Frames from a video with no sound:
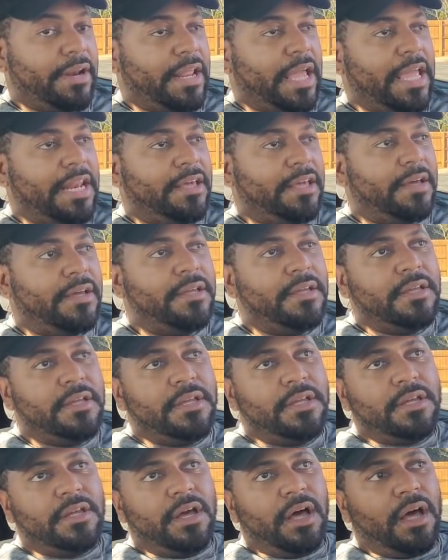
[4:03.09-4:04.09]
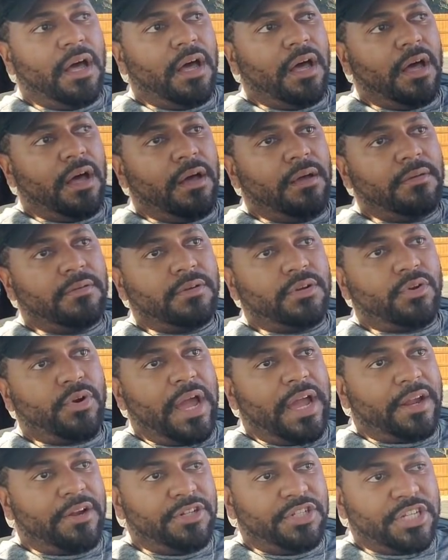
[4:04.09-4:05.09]
It ain't a
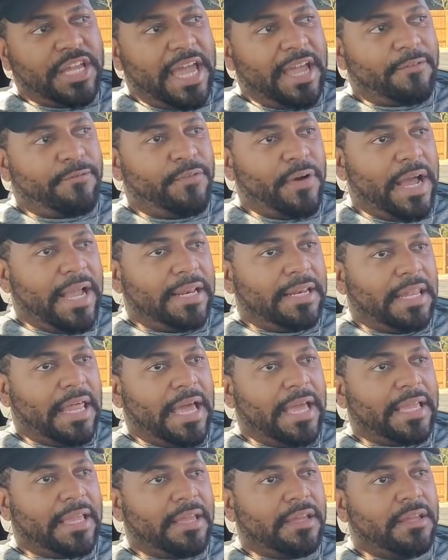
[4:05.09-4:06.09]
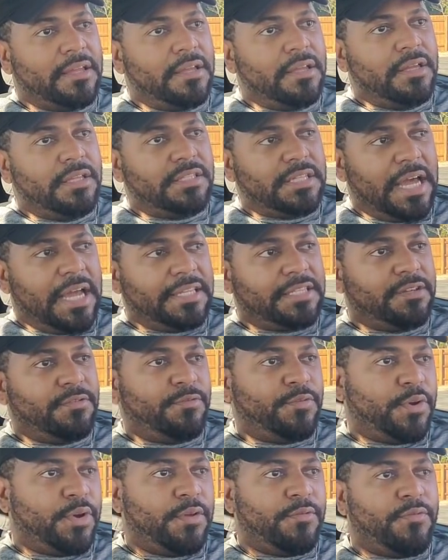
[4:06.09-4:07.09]
crackerjack fight like Tyson
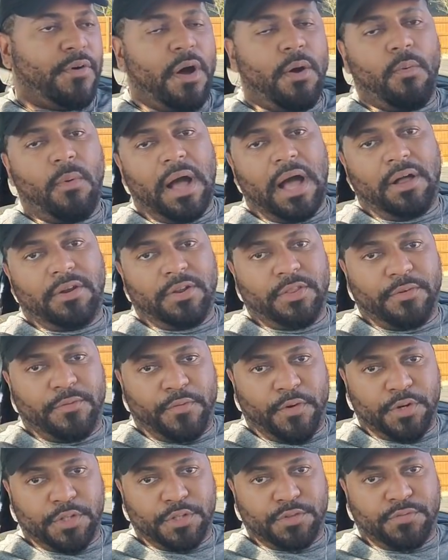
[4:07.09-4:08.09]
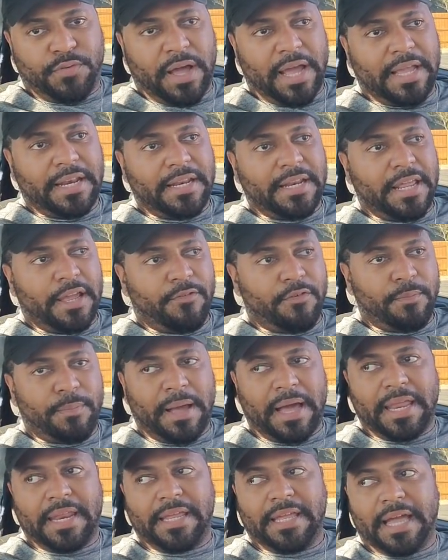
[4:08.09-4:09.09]
Fury fought Wilder the first fight and
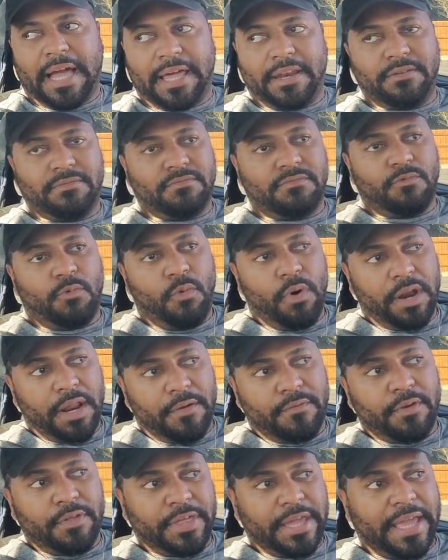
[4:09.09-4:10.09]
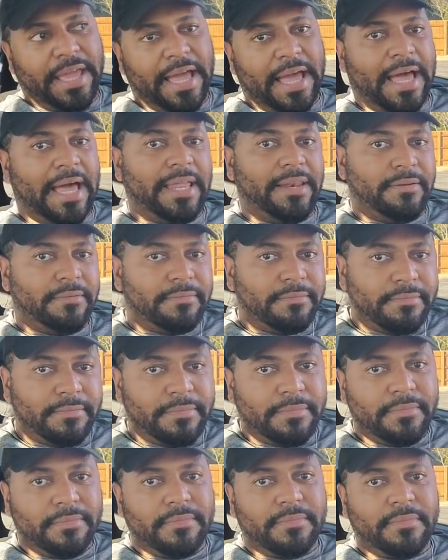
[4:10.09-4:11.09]
everybody got whatever they got.
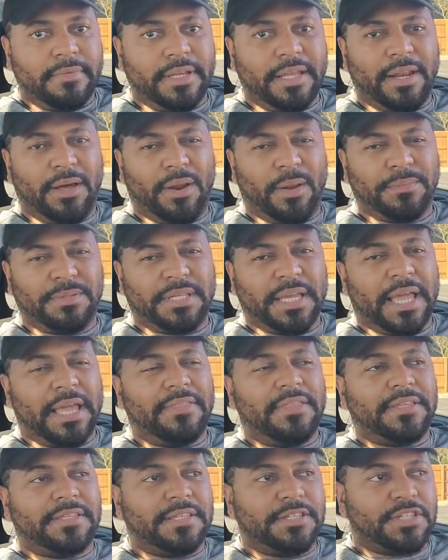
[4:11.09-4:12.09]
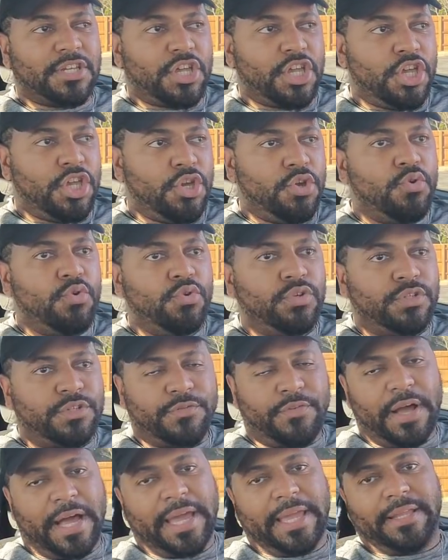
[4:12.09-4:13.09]
You know what I'm saying? This is a huge
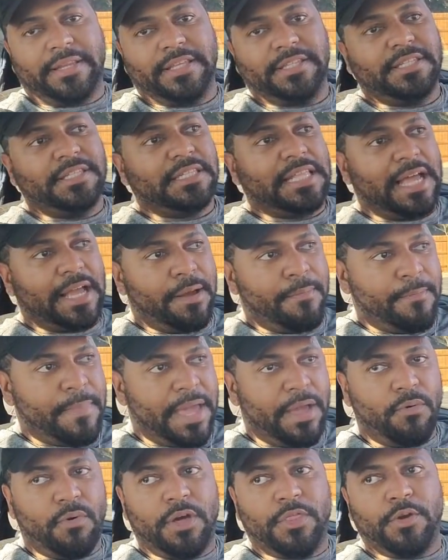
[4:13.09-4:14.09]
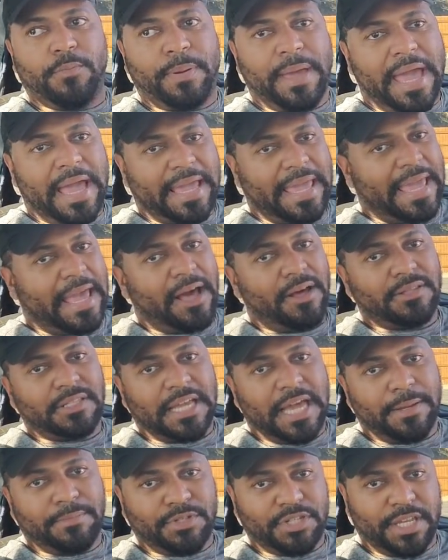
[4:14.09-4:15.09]
fight. This is like a Mayweather-Pacquiao
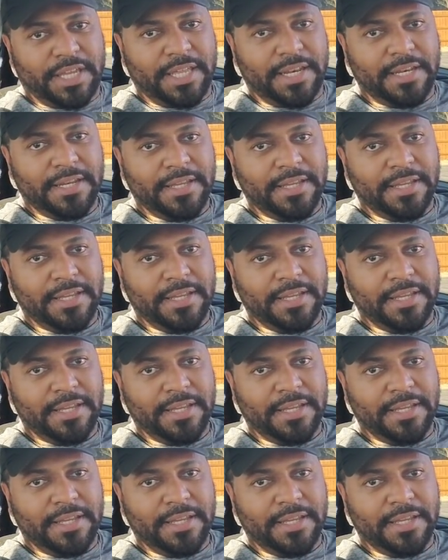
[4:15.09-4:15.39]
type shit.